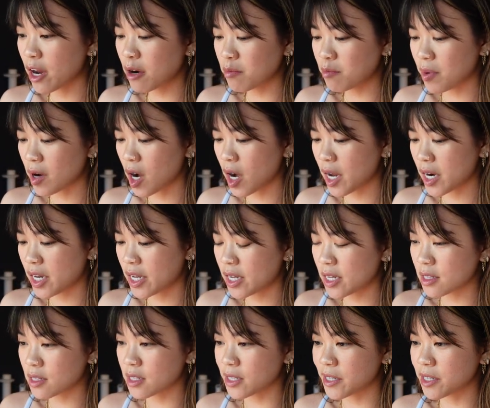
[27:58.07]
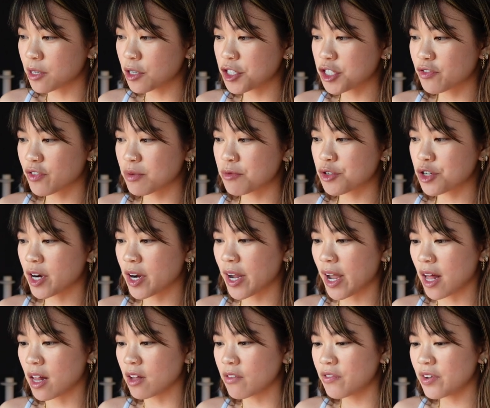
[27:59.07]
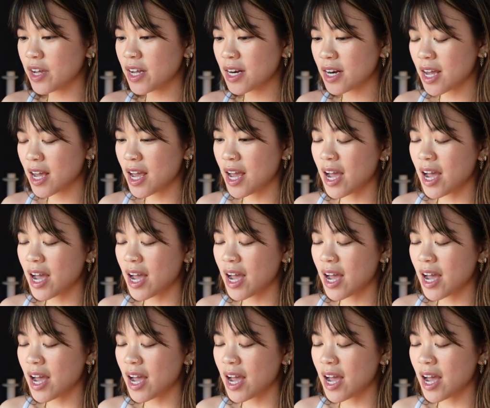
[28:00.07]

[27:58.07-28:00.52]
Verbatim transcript: and Body Littles from Drunk Elephant.